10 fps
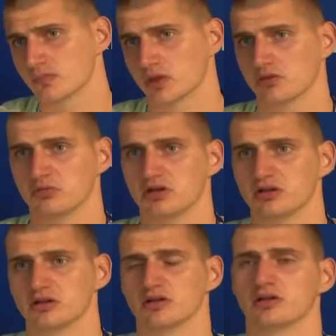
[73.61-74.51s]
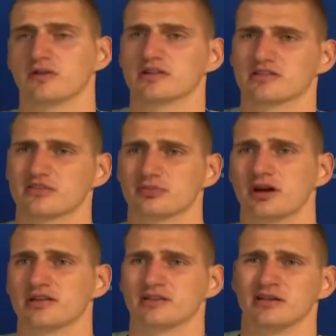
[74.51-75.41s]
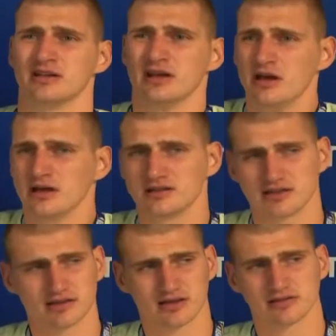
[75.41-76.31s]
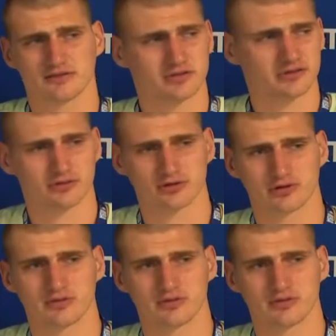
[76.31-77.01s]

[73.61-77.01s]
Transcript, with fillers: I mean, it wasn't a surprise. Since like the first quarter,